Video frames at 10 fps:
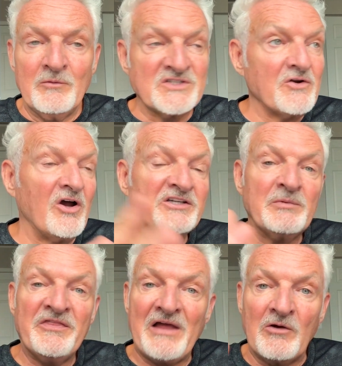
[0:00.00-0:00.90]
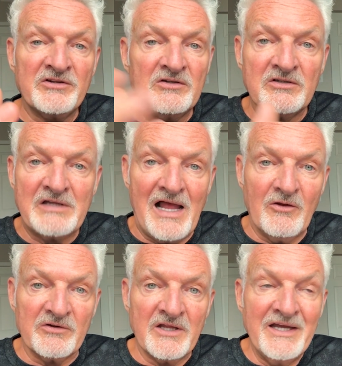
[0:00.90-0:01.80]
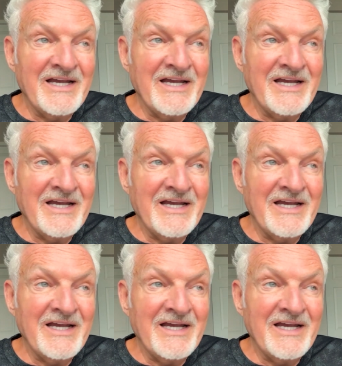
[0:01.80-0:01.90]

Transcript: which cost me thousands of dollars.